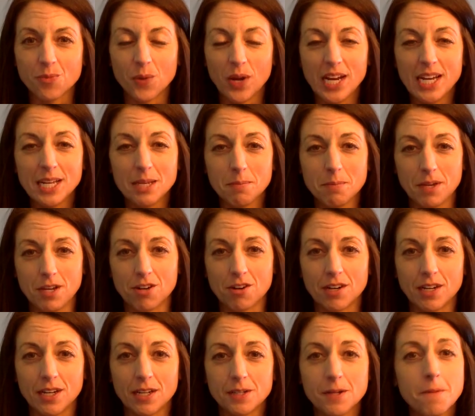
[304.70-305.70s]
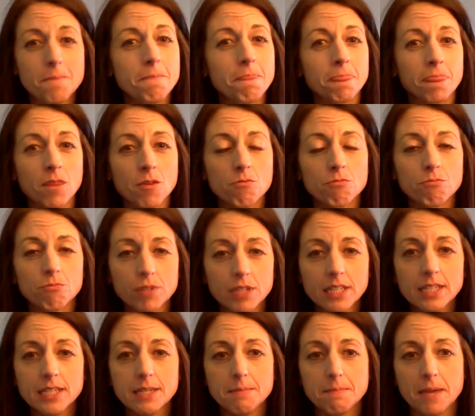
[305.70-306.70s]
waiting period
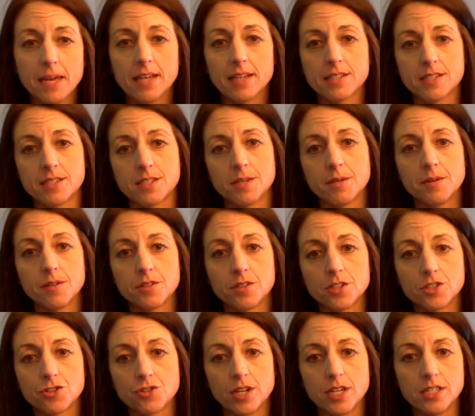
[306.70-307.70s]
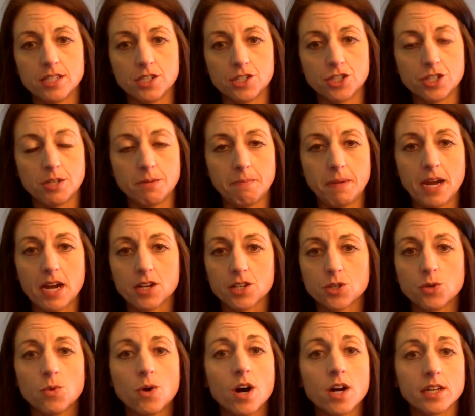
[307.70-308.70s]
really makes the transition back to
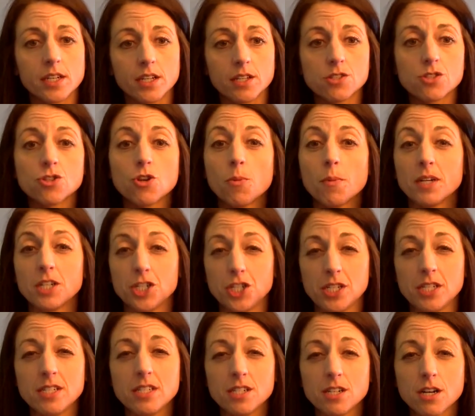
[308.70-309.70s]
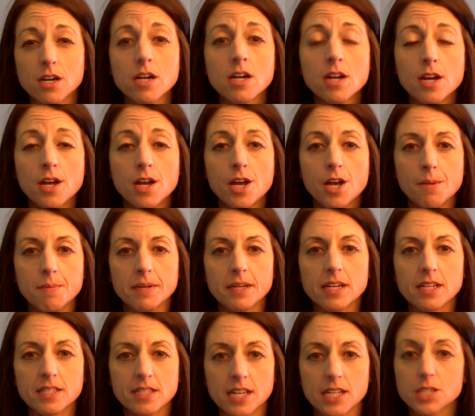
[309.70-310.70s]
walking so much easier,
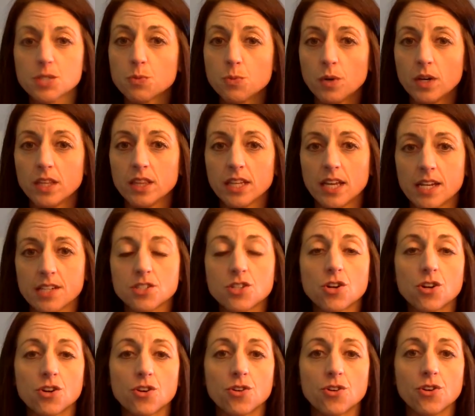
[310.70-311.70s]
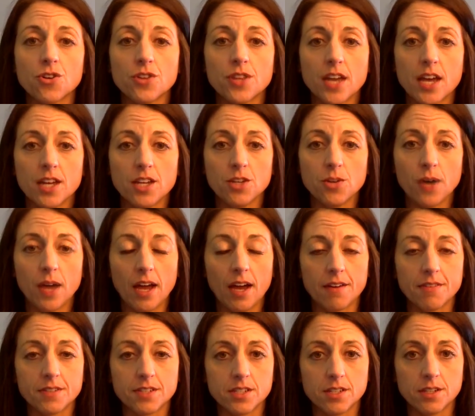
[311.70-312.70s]
because that's one less hurdle that you
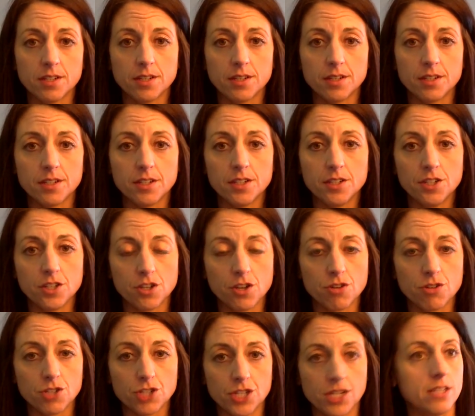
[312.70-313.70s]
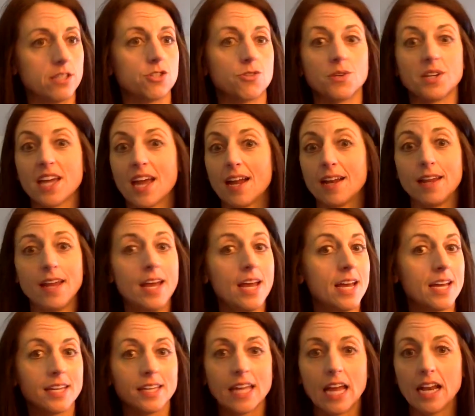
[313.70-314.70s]
have to negotiate. So again,
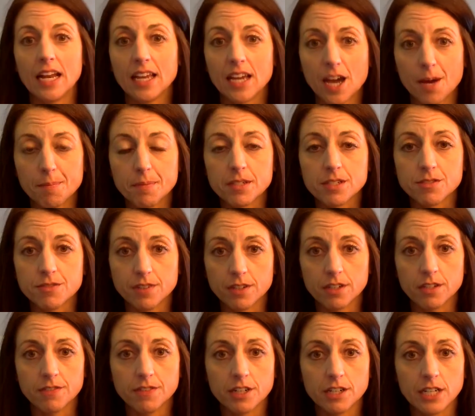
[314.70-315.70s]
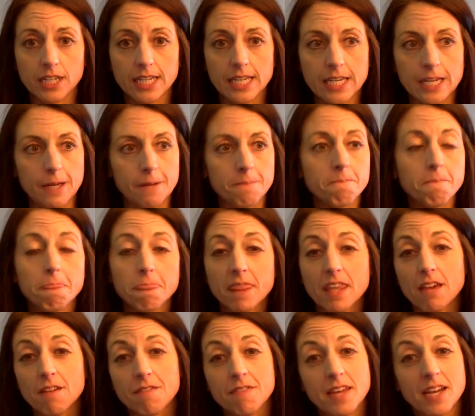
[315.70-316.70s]
getting up is very, very key.
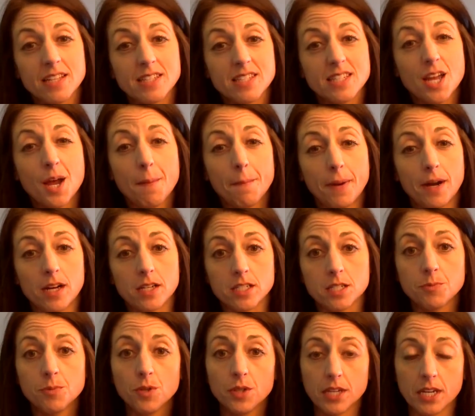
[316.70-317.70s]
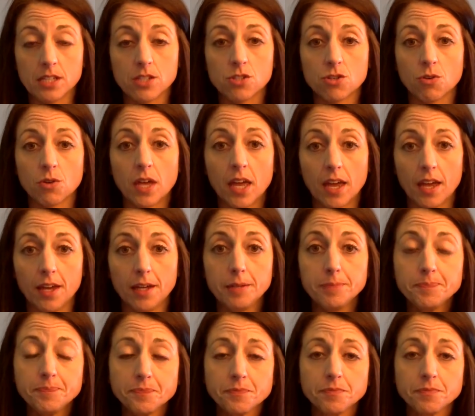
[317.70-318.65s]
If that's not possible, that's okay.